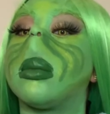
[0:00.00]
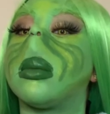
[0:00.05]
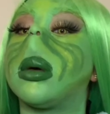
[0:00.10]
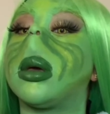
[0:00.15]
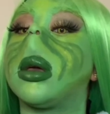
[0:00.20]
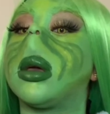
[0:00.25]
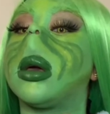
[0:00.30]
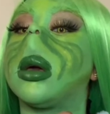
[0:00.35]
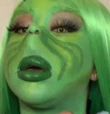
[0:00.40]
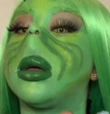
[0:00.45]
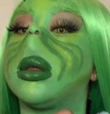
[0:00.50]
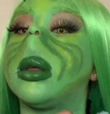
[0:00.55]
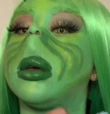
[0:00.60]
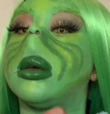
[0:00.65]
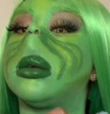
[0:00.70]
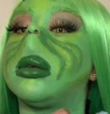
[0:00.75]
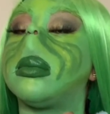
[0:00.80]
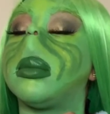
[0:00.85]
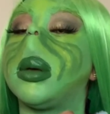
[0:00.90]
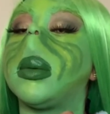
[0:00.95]
my
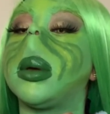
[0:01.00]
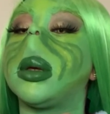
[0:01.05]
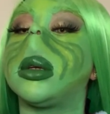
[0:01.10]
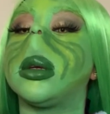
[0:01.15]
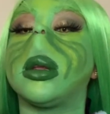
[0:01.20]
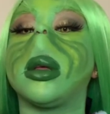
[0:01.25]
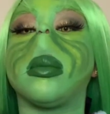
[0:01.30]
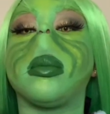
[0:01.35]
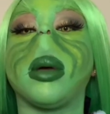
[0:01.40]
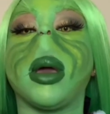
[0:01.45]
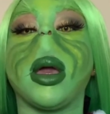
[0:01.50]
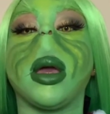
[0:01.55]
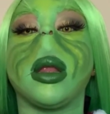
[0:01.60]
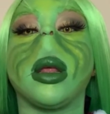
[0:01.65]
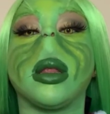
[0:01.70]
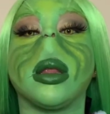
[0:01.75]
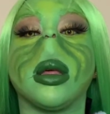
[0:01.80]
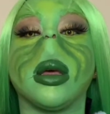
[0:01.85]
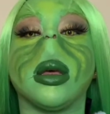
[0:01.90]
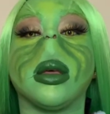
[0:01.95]
goodness, maybe I should have painted
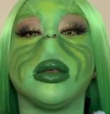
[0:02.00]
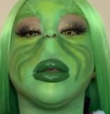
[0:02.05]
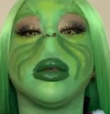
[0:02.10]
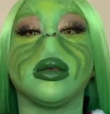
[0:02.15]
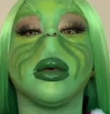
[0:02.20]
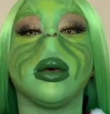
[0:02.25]
this.